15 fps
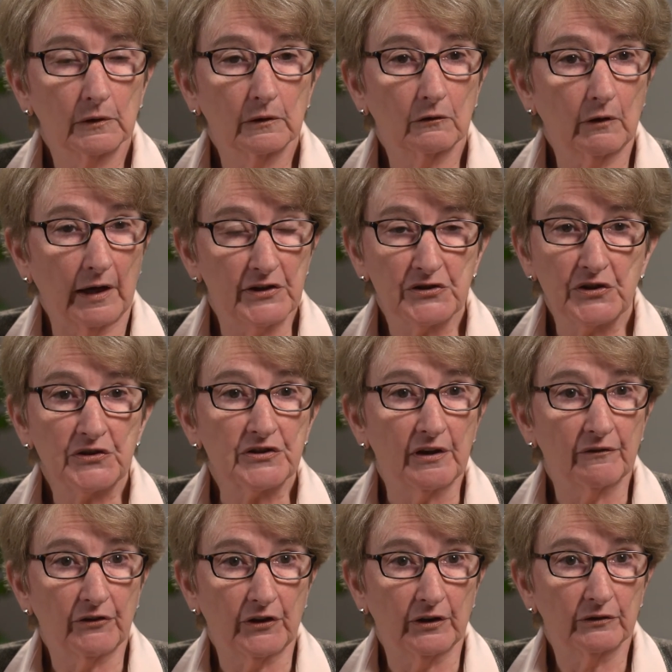crisis
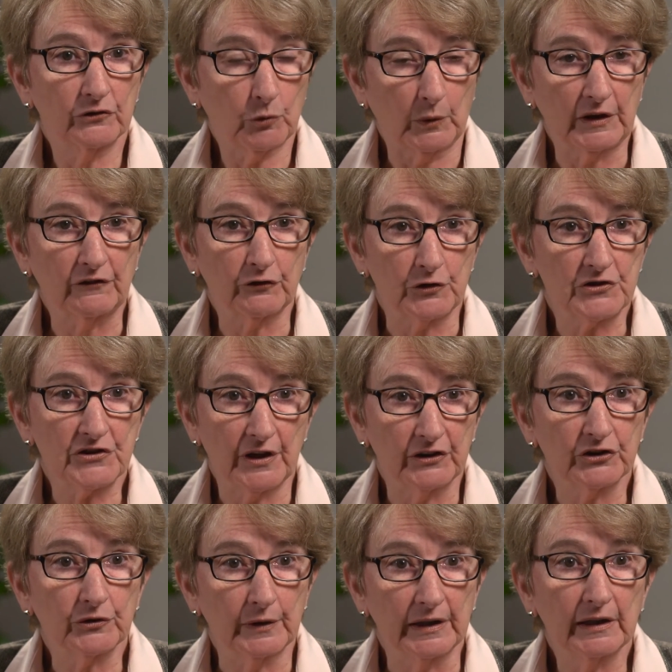of the 21st
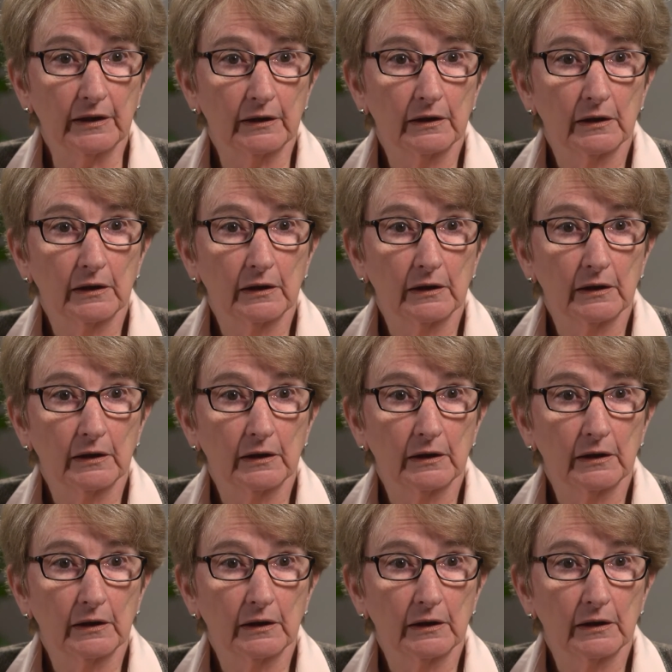century.